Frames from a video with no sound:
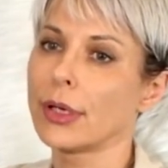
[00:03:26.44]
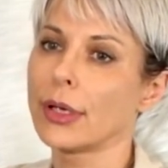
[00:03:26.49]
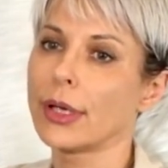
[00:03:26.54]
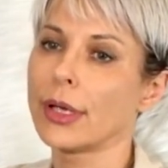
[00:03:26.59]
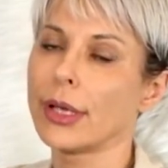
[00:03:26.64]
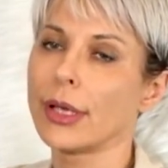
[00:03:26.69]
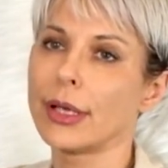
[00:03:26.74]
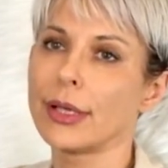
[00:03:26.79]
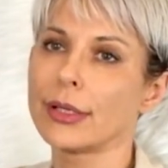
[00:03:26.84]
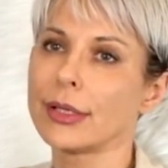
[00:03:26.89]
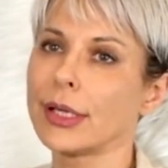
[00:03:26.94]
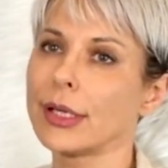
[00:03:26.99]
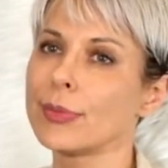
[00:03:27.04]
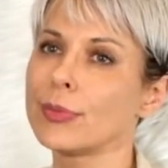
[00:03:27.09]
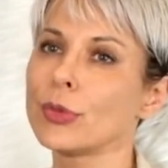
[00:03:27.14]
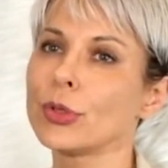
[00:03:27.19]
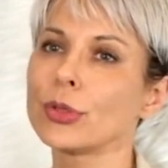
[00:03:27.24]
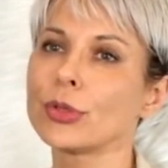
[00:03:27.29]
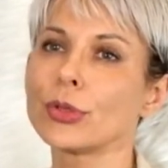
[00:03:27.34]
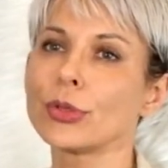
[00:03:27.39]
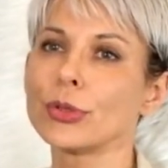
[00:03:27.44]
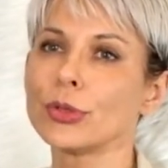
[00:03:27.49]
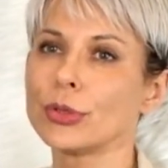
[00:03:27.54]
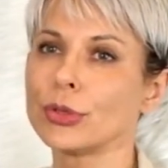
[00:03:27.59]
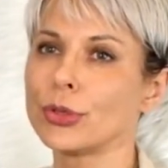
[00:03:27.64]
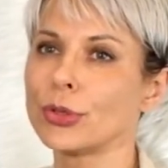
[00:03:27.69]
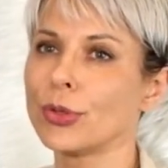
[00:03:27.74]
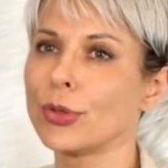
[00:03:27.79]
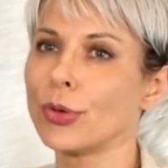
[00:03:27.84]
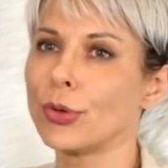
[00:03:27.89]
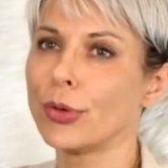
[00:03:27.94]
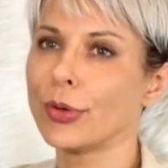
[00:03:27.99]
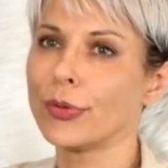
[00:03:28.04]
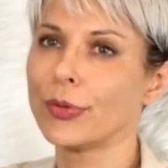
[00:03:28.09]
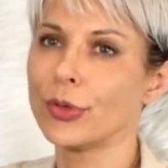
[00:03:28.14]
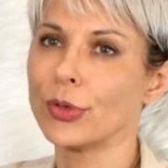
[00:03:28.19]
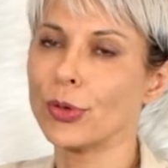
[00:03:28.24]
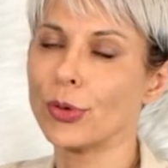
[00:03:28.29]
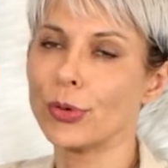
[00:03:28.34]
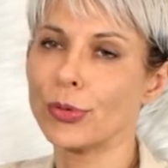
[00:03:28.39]
And I'm not going to go
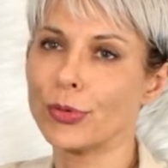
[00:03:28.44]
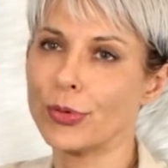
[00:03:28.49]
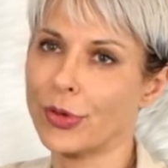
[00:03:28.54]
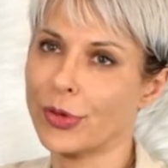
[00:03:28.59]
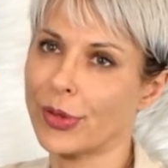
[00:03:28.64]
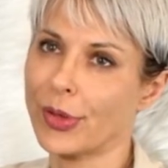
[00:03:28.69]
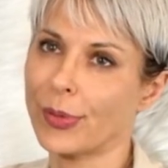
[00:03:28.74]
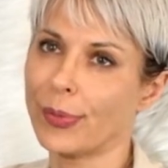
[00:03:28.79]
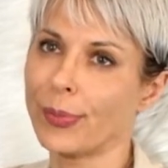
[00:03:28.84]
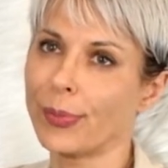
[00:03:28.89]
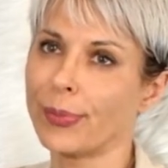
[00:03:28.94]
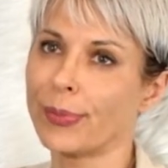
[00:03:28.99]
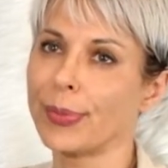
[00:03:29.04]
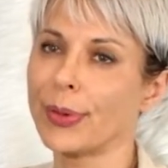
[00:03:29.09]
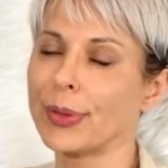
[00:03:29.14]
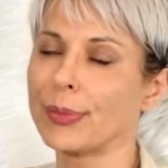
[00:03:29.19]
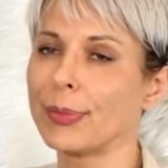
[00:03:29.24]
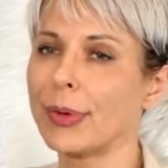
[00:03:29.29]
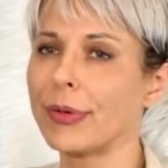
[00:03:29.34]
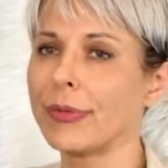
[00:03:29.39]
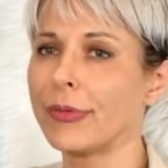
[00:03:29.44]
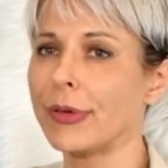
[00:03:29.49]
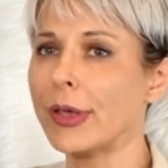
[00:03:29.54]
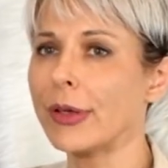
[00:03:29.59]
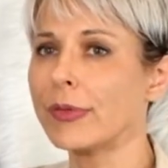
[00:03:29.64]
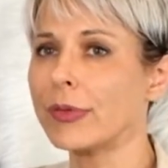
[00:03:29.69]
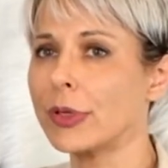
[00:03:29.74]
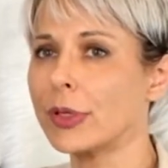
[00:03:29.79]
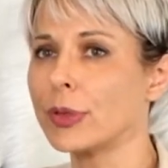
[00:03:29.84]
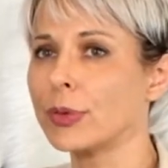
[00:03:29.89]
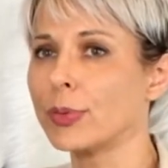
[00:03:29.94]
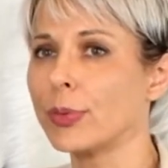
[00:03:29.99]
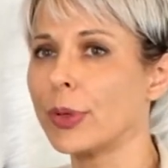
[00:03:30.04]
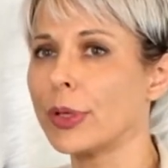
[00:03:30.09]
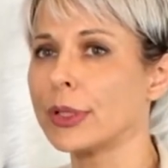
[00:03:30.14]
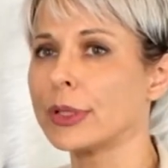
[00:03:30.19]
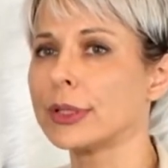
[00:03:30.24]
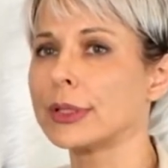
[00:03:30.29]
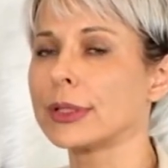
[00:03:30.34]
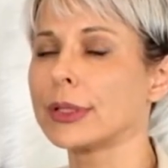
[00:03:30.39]
even over them, but my favorite
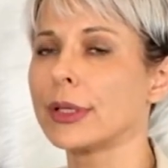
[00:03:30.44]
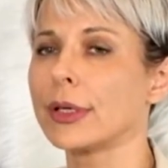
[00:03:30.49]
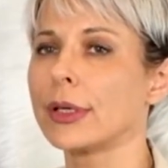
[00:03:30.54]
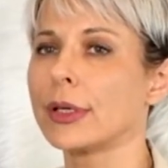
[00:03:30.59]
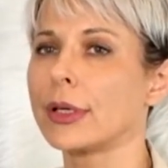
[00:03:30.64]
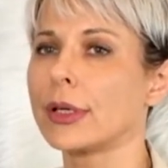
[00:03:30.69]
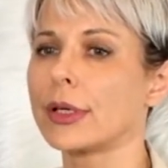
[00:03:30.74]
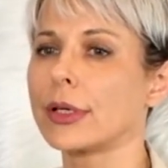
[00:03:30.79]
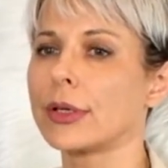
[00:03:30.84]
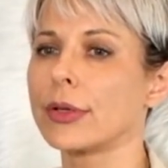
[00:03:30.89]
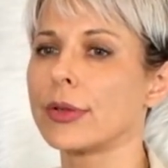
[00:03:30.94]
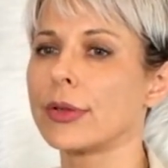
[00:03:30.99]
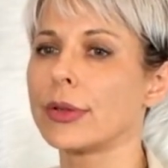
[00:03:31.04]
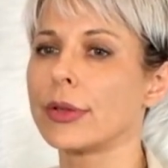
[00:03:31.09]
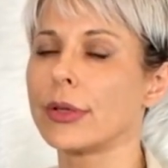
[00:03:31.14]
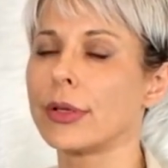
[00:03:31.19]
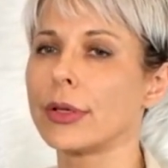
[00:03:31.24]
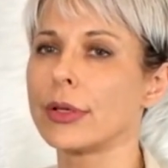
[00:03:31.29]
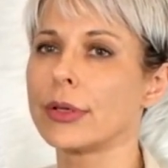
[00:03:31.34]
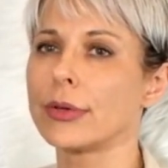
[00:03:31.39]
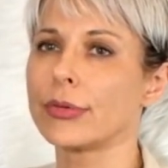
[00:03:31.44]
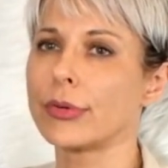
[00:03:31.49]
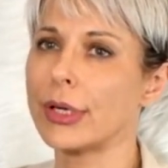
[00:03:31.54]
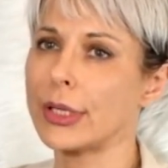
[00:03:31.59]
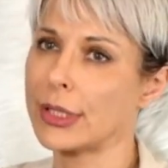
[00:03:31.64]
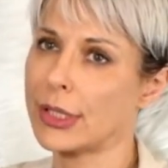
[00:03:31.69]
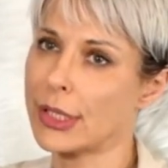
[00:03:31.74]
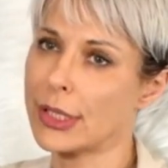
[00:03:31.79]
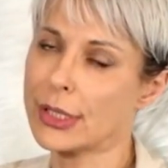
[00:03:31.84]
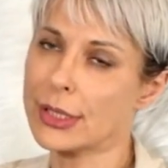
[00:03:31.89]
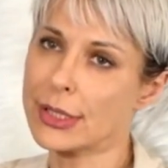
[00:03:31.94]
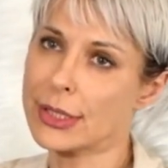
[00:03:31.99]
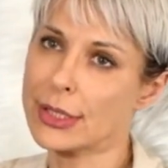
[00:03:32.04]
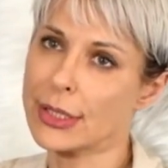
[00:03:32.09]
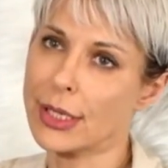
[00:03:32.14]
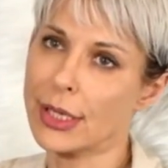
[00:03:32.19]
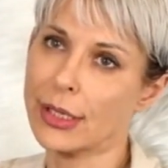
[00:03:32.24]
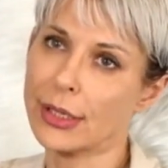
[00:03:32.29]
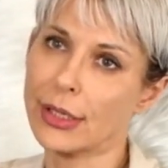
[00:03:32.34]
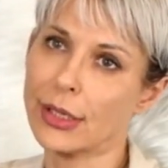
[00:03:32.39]
ones are Radius,
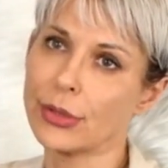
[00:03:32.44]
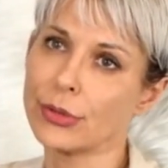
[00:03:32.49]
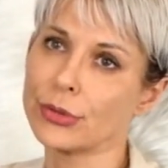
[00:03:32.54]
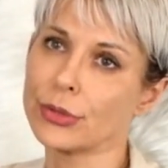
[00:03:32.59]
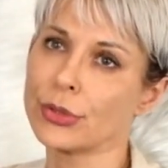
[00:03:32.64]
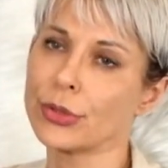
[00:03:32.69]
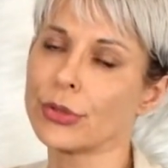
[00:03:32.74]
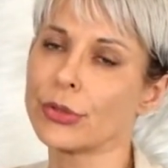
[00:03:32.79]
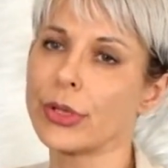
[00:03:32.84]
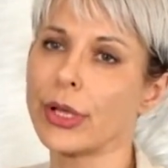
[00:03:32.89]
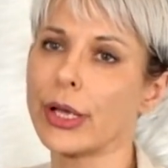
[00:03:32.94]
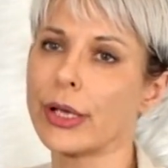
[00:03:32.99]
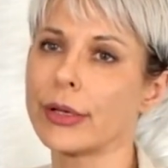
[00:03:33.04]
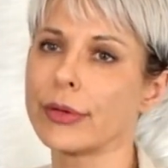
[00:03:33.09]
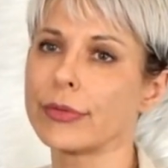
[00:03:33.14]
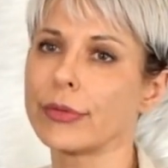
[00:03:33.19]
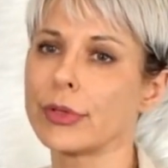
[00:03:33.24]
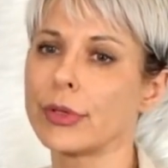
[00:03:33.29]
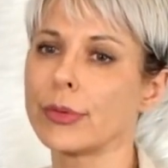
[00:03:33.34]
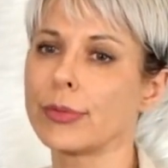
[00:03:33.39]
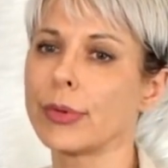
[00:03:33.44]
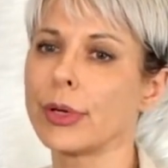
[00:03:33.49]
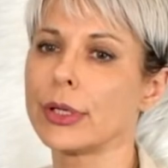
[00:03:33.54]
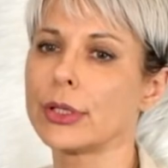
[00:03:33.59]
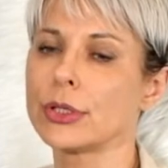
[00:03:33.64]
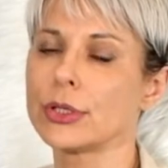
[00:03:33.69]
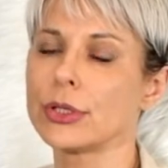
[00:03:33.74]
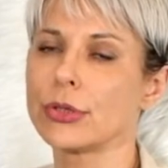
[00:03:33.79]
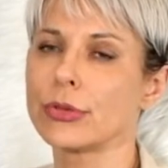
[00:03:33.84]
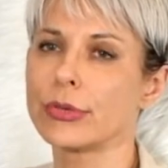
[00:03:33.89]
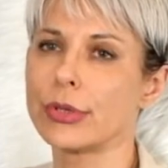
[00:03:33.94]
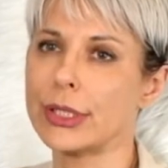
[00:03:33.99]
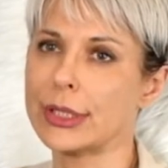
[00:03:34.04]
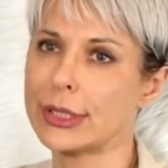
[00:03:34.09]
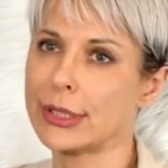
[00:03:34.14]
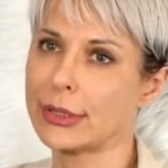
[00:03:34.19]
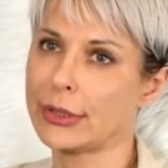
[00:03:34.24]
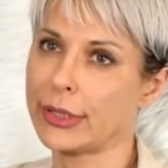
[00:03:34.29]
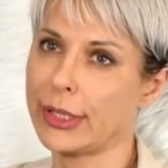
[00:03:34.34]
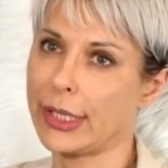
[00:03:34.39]
and I also like very much
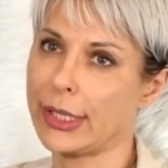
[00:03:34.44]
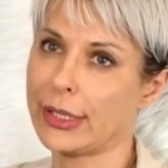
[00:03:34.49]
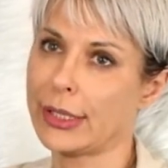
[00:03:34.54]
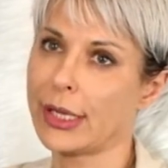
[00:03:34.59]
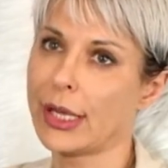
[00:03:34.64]
Restylane.